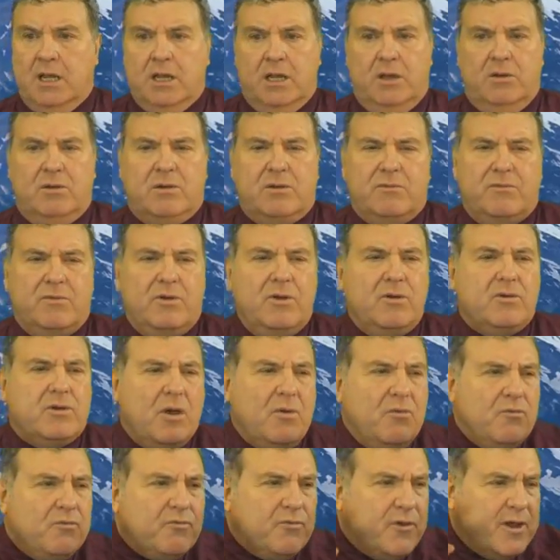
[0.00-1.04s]
You
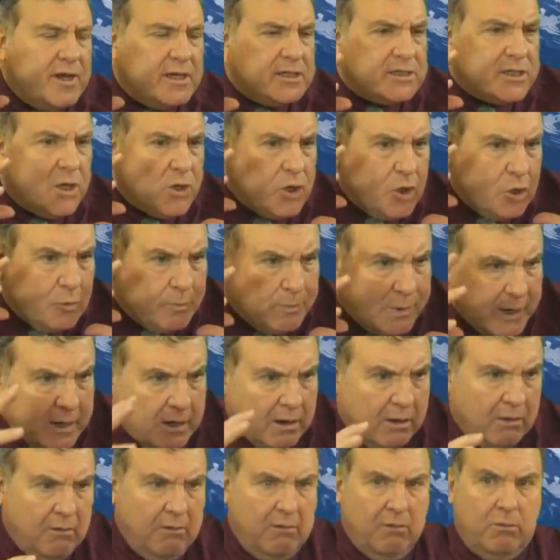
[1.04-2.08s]
don't feel as though you
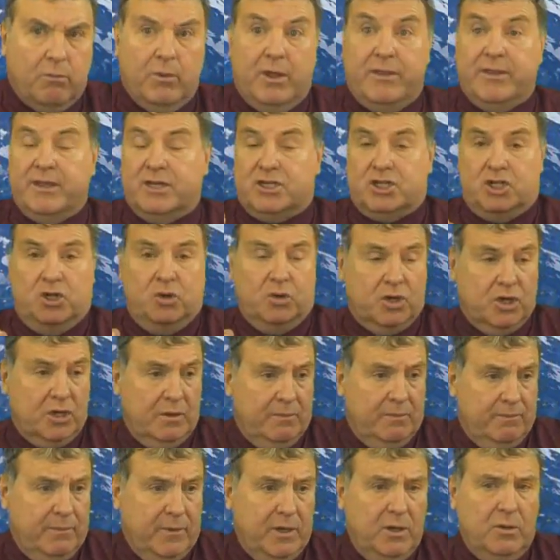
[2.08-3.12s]
belong, whether to your
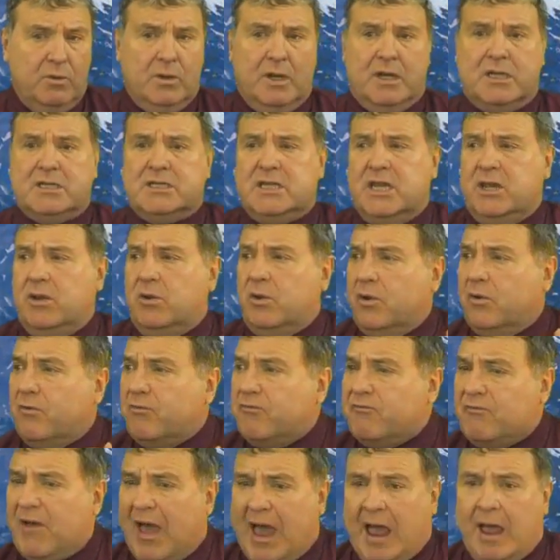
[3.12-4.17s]
community or your
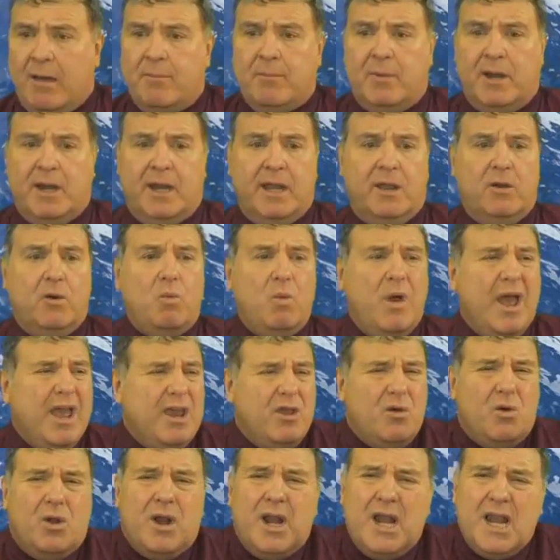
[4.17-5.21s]
family or where
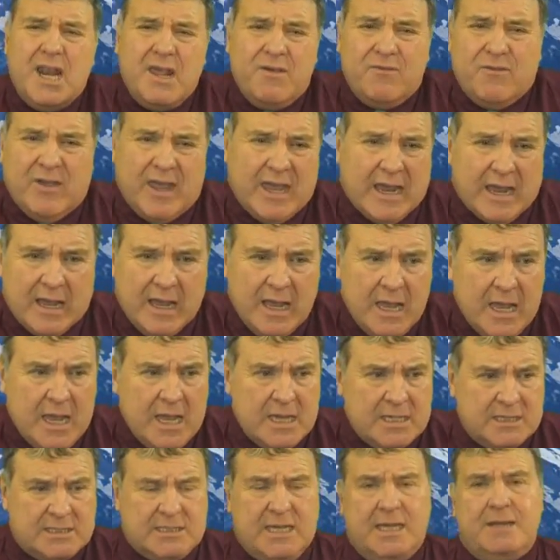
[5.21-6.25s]
you're living
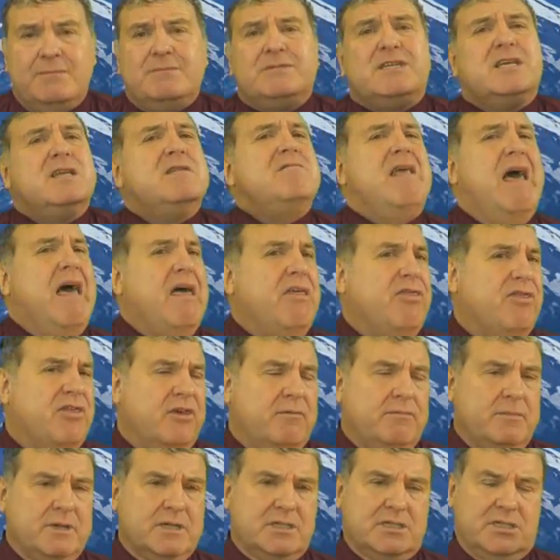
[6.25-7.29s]
seems
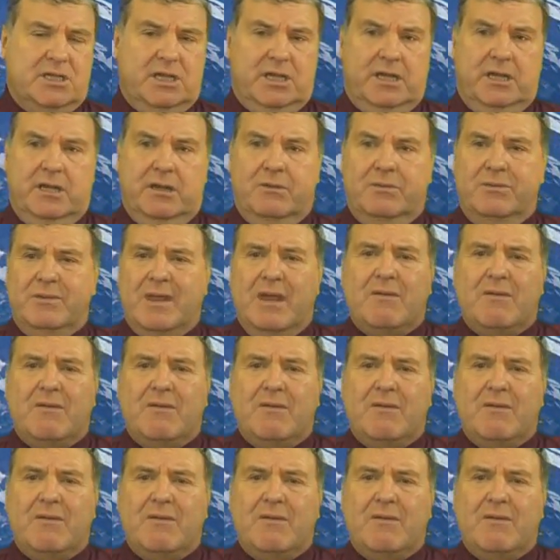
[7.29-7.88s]
anathema to you.